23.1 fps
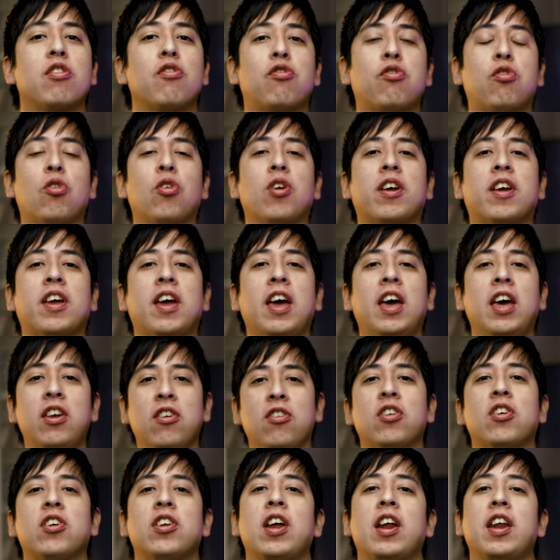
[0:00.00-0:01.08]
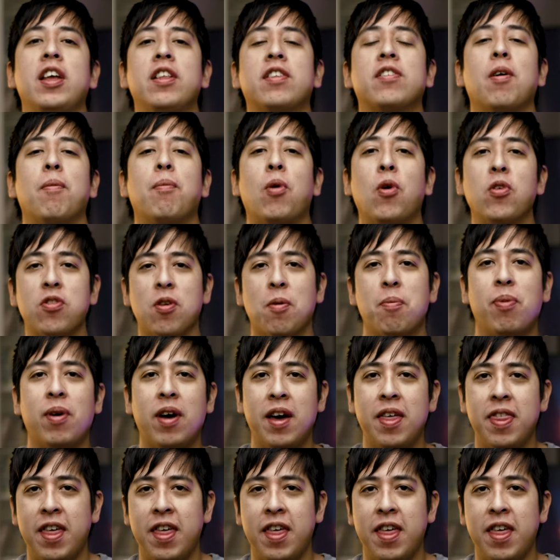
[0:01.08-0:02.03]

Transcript: in 4K, you're gonna need to multiply